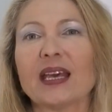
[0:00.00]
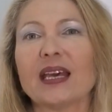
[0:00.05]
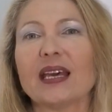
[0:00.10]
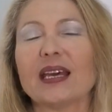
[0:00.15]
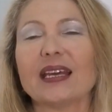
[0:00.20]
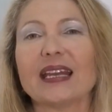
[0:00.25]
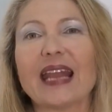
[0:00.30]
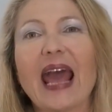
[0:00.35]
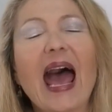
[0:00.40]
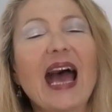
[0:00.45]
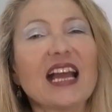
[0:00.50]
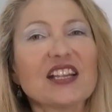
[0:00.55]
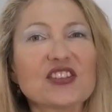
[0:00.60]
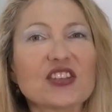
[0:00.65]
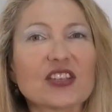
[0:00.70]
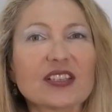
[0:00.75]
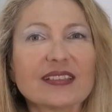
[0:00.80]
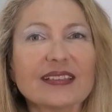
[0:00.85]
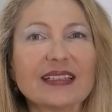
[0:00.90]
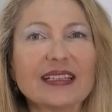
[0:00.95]
An
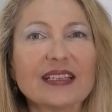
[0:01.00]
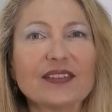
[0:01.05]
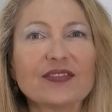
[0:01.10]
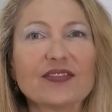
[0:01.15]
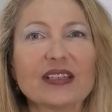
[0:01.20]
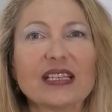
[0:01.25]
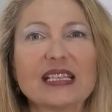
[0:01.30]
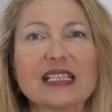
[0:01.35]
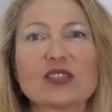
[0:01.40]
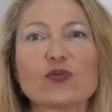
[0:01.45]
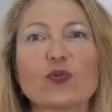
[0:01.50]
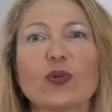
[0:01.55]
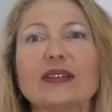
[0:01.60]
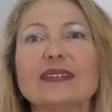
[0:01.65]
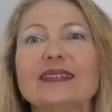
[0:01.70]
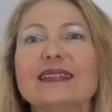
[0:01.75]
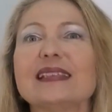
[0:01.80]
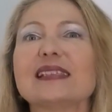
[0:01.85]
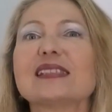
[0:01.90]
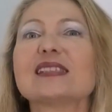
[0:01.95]
adjective is
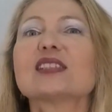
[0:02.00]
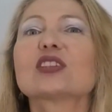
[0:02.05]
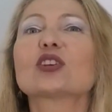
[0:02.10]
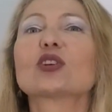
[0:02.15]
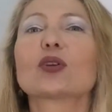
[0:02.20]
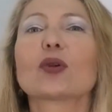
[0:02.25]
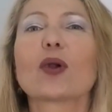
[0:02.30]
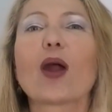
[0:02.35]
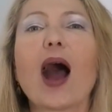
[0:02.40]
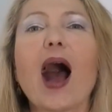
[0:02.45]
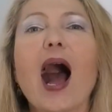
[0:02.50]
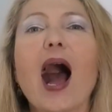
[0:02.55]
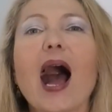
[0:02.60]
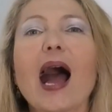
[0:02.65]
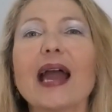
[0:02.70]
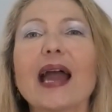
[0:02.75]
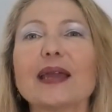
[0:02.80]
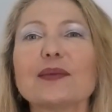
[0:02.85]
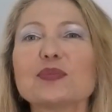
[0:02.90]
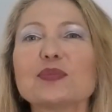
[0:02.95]
what
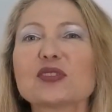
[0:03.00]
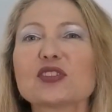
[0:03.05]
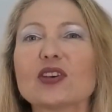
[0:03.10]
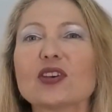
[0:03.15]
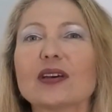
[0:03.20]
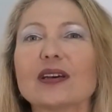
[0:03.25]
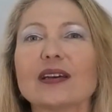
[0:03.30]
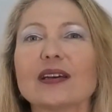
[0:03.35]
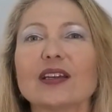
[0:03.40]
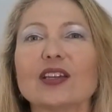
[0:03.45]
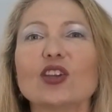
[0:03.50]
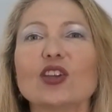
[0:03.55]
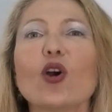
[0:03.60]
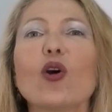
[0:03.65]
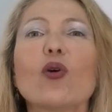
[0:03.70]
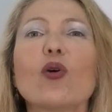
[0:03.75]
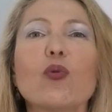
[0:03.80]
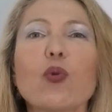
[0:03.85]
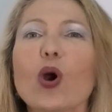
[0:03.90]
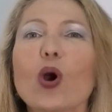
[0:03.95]
describes
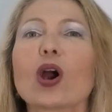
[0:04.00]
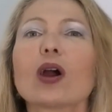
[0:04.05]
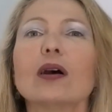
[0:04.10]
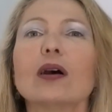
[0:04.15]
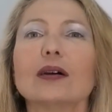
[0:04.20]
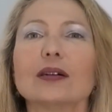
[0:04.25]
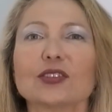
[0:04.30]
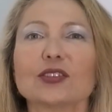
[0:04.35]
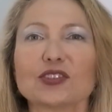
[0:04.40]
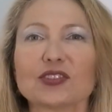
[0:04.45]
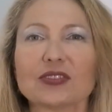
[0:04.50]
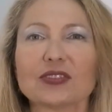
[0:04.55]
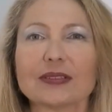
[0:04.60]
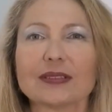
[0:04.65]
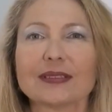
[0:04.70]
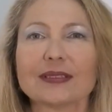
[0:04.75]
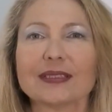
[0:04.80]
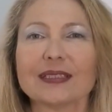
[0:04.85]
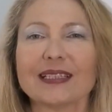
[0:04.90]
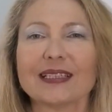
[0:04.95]
your world.
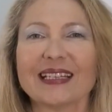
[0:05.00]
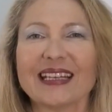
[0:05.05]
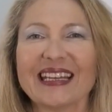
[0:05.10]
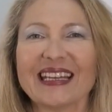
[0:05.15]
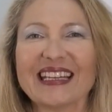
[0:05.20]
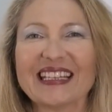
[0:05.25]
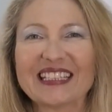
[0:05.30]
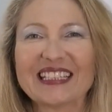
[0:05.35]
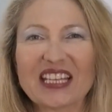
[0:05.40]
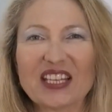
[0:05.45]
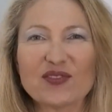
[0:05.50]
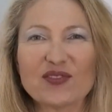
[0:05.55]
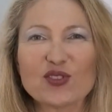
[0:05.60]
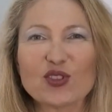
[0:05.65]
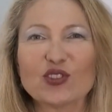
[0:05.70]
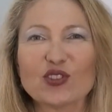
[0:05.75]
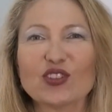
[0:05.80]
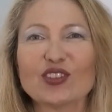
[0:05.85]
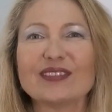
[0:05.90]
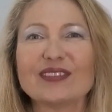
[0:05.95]
It gives
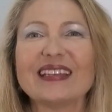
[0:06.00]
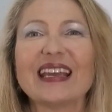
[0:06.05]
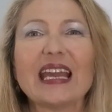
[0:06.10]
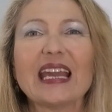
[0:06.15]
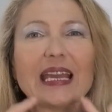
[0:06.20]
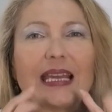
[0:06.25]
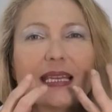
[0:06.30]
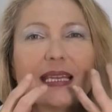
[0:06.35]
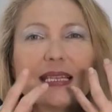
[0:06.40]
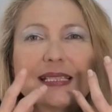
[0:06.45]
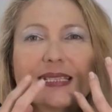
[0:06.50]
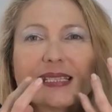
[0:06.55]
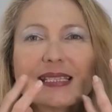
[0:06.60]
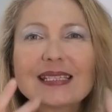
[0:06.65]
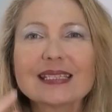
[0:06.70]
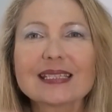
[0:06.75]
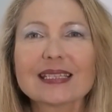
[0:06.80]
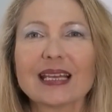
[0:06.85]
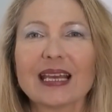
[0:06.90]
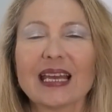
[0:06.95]
you the
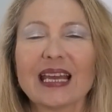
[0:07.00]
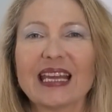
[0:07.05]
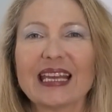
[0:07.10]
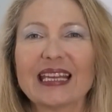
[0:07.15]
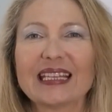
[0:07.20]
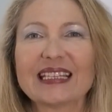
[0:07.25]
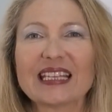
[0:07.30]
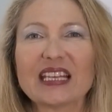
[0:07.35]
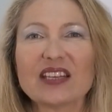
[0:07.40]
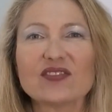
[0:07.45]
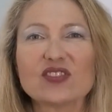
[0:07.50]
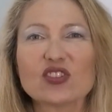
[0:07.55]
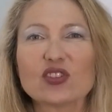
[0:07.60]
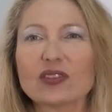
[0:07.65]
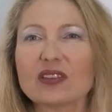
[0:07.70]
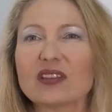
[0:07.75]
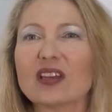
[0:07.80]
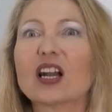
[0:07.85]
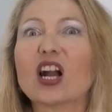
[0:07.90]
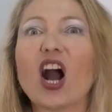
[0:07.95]
taste, it gives you
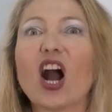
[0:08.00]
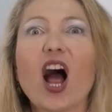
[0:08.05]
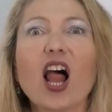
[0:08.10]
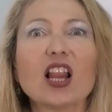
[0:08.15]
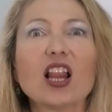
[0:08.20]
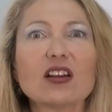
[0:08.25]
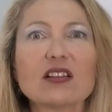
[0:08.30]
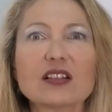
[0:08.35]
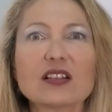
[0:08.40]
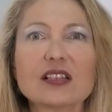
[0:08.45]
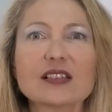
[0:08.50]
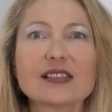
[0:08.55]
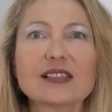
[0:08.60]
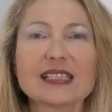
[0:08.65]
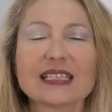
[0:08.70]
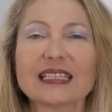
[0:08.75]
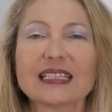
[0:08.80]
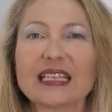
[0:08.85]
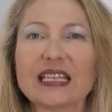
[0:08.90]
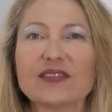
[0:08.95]
the colors,
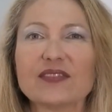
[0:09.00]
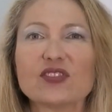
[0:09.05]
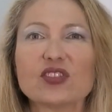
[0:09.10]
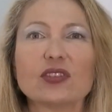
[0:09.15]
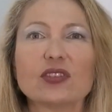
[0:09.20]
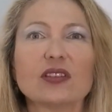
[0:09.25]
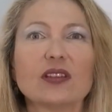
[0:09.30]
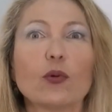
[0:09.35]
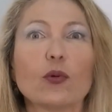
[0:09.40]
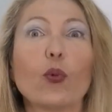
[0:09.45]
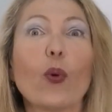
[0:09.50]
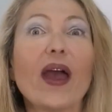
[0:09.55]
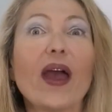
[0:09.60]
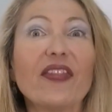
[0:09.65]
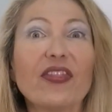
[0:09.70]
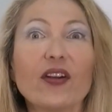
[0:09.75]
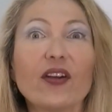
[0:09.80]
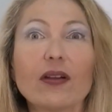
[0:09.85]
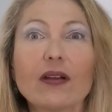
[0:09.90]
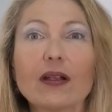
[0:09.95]
it gives you the
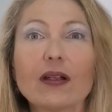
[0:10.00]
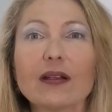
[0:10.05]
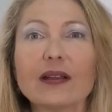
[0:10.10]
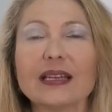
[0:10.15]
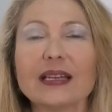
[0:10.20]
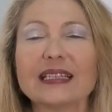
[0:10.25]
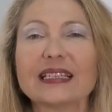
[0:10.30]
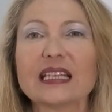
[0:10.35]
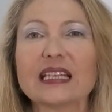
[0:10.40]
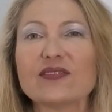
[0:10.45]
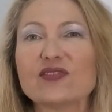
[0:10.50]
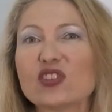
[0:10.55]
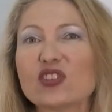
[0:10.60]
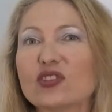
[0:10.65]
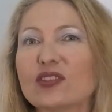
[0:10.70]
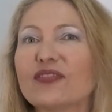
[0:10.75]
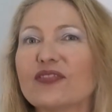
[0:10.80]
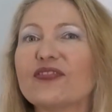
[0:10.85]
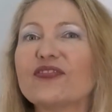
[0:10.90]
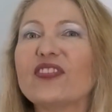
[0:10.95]
weather, it gives you
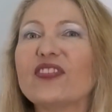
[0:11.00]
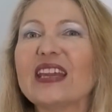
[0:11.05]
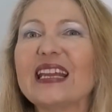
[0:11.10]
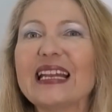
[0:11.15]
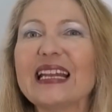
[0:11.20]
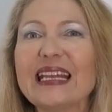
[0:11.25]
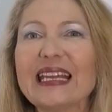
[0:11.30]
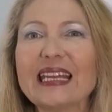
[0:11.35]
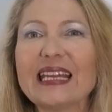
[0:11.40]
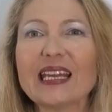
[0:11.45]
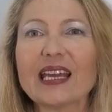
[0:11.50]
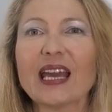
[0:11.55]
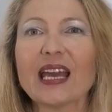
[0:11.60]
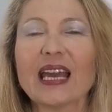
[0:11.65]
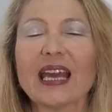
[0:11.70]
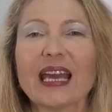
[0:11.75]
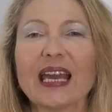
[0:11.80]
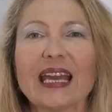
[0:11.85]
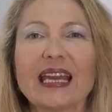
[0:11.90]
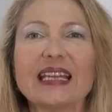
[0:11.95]
the feeling,
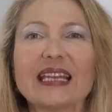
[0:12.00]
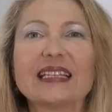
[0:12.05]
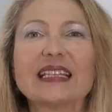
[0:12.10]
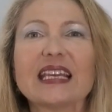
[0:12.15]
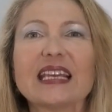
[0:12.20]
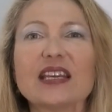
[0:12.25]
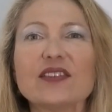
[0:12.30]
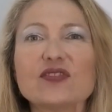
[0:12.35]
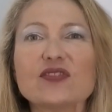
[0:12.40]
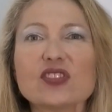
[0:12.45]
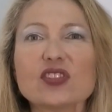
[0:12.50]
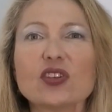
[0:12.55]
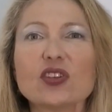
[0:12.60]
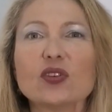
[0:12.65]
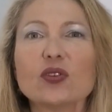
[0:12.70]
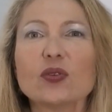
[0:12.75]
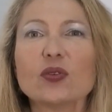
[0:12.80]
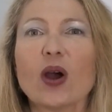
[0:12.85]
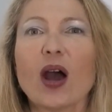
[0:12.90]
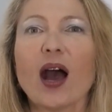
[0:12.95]
it gives
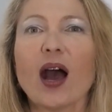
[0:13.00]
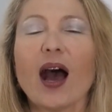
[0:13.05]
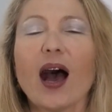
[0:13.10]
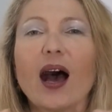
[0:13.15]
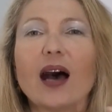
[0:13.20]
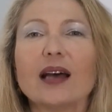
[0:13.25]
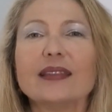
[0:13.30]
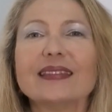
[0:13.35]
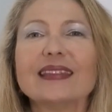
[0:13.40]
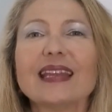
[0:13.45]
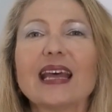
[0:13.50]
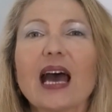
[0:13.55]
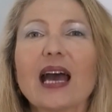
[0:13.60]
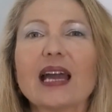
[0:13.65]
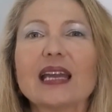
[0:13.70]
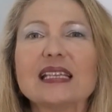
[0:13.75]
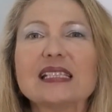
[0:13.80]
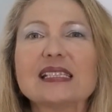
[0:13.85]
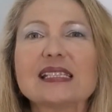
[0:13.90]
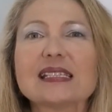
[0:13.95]
you a
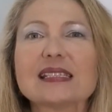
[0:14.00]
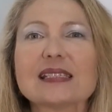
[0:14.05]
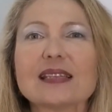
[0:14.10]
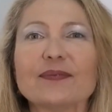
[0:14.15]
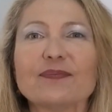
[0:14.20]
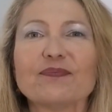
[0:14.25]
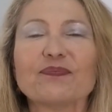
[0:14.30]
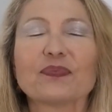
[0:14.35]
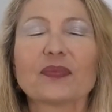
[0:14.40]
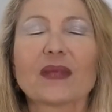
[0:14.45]
nice,